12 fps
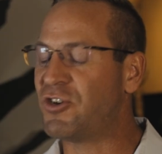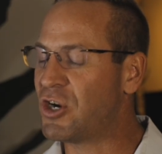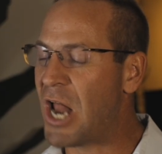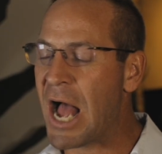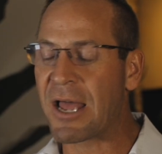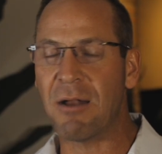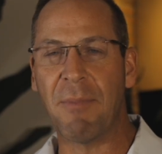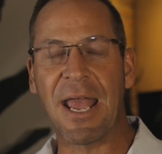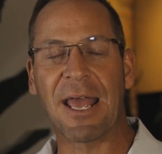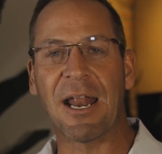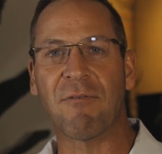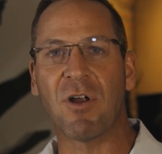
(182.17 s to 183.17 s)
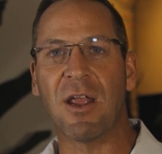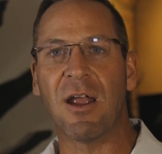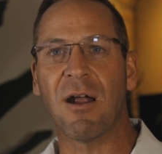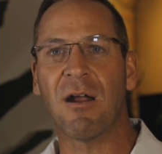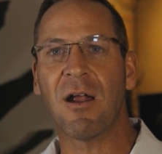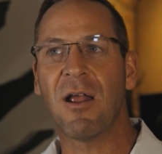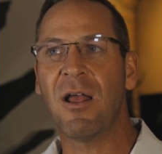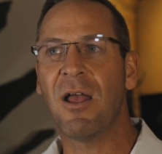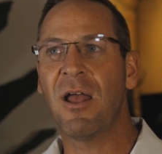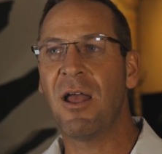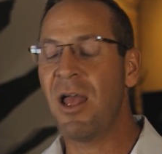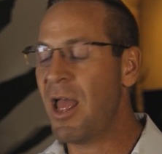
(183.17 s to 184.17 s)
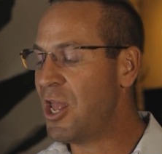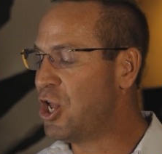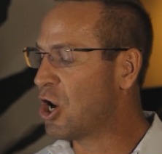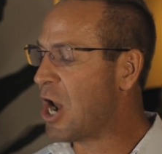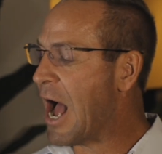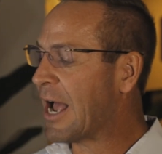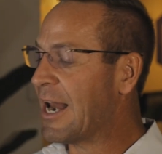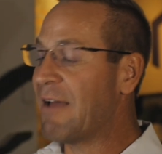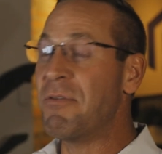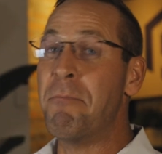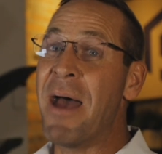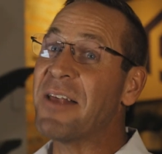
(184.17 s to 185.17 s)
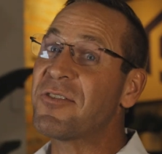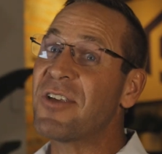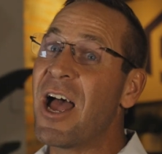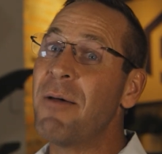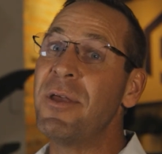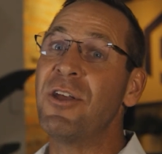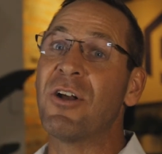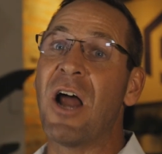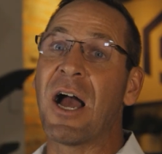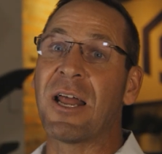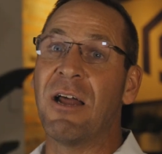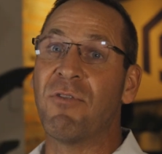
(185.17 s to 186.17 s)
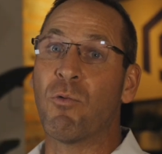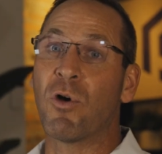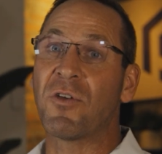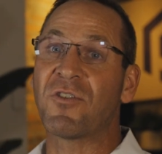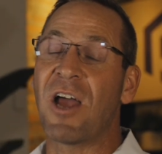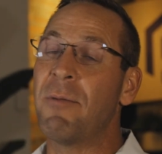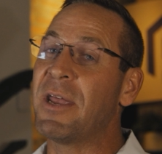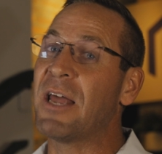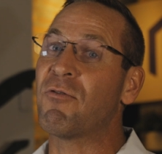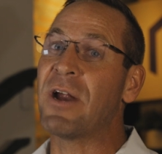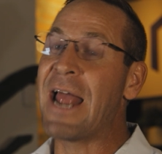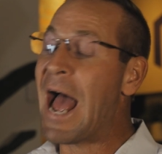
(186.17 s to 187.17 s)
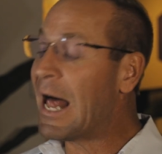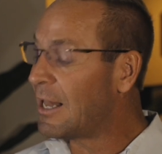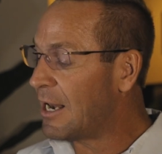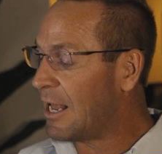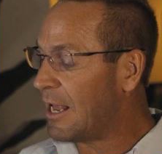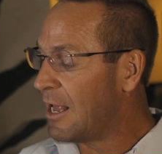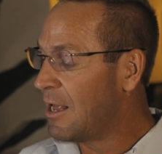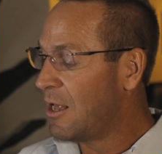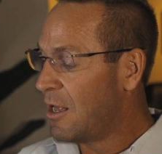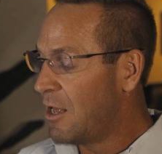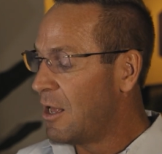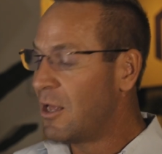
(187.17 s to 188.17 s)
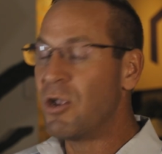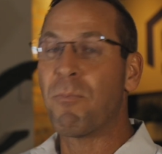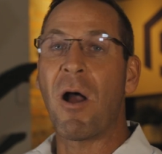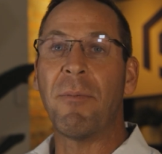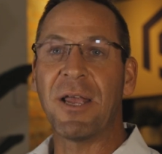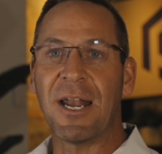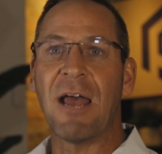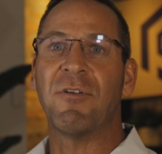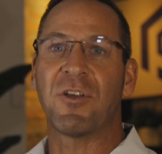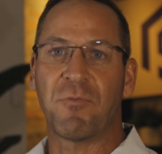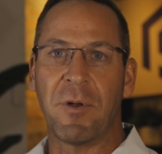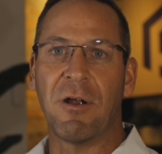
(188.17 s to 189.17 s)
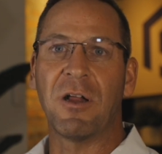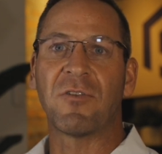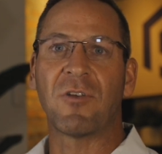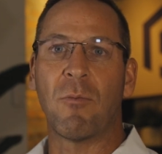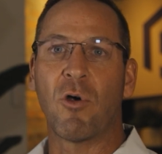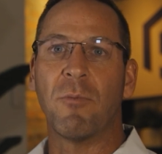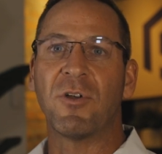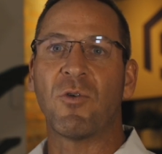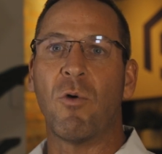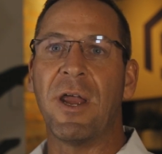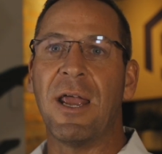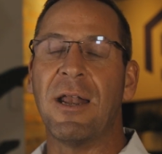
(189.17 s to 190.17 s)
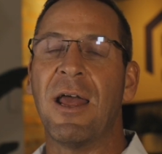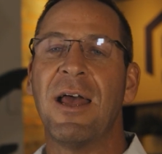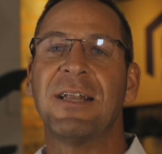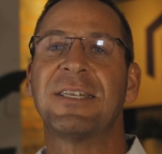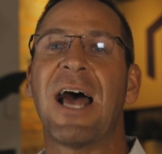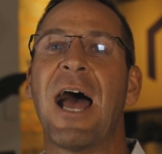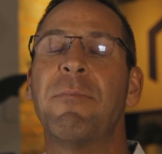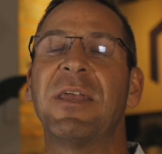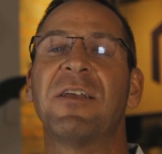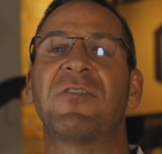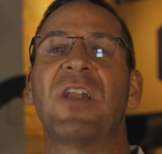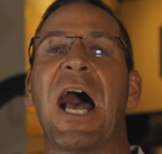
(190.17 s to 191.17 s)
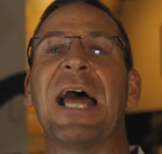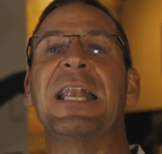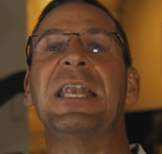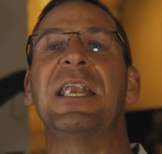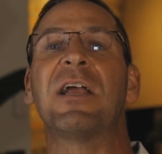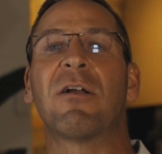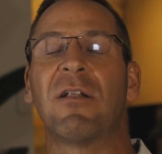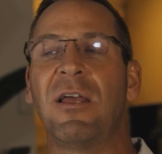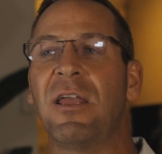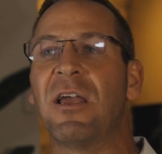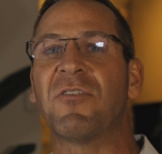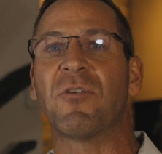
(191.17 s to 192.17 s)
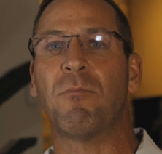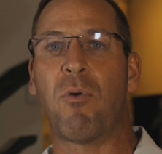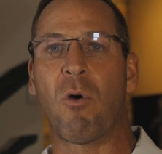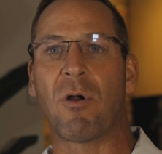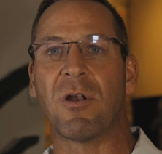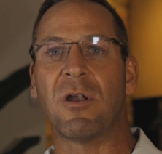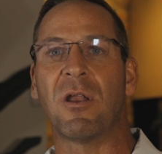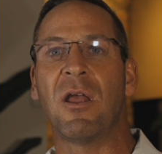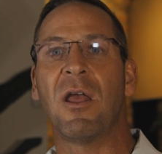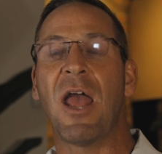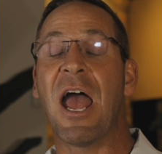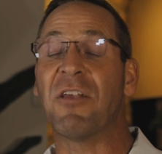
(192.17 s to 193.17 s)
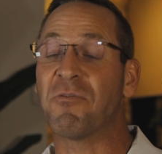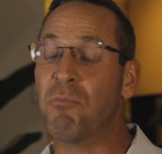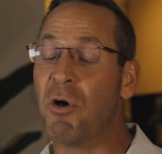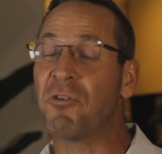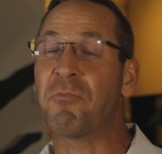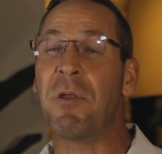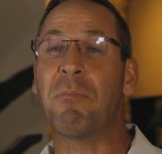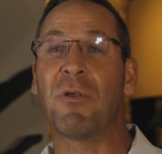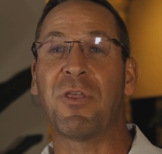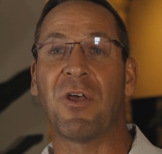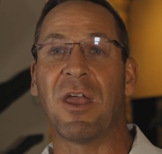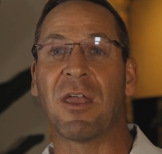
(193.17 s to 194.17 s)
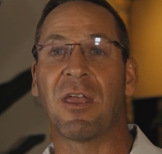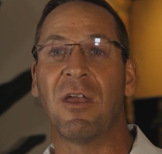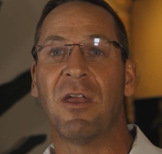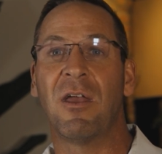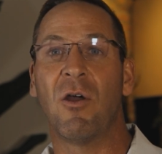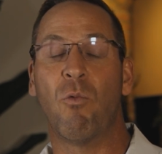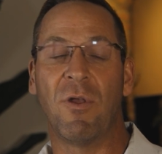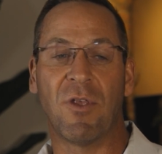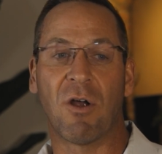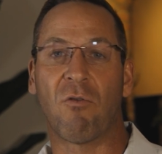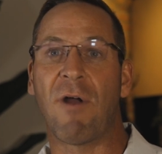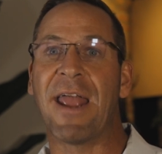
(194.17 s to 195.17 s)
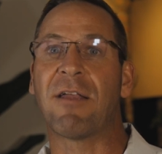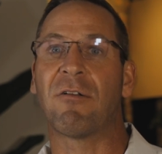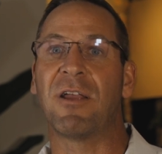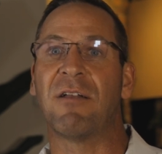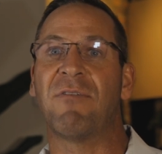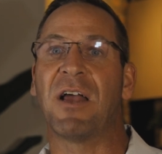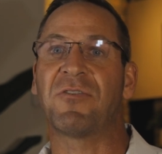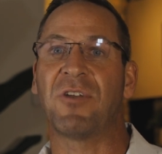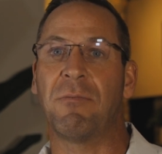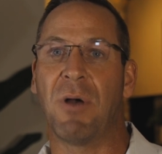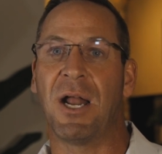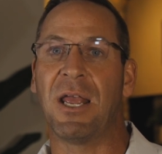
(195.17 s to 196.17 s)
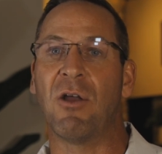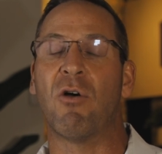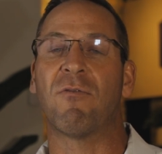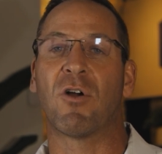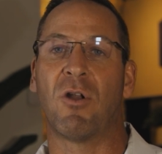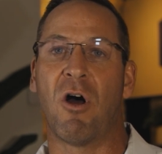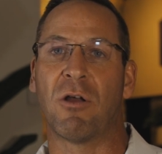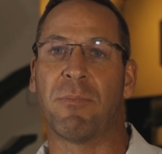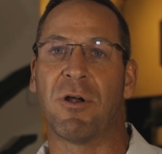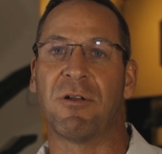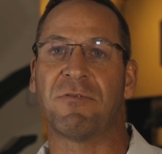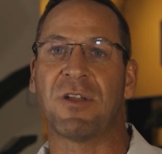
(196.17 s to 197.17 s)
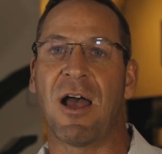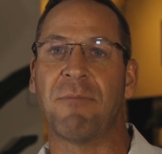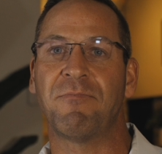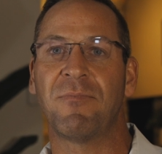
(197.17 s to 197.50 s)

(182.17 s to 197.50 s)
You're not going to make it every year. You're not going to have the best timing. You're not going to have the worst timing. In reality, you're probably going to have experience somewhere in between. Timing is not nearly as important as most people think when they're regularly investing money over a long period of time.